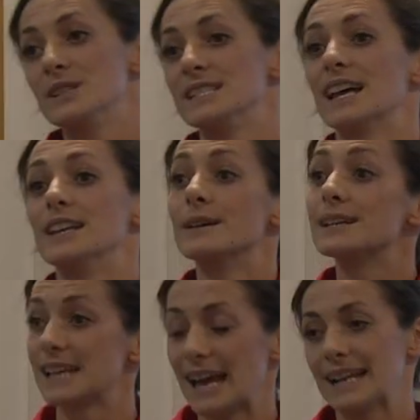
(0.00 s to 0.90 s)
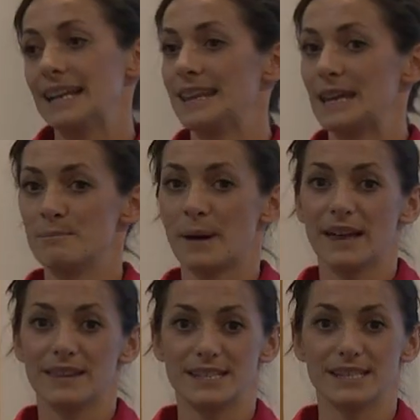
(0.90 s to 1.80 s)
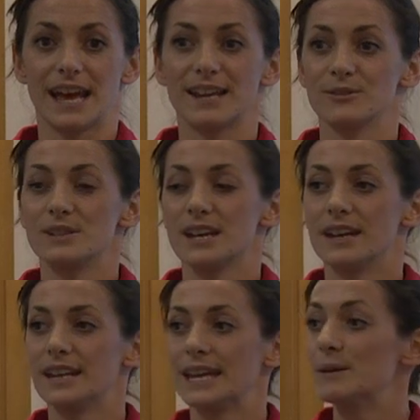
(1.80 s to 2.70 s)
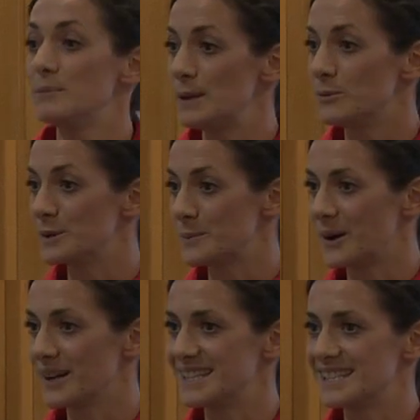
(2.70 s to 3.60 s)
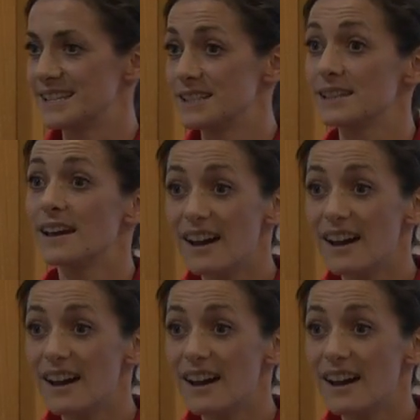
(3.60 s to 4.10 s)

to tell you exactly the impact this has had on turning in people with Parkinson's,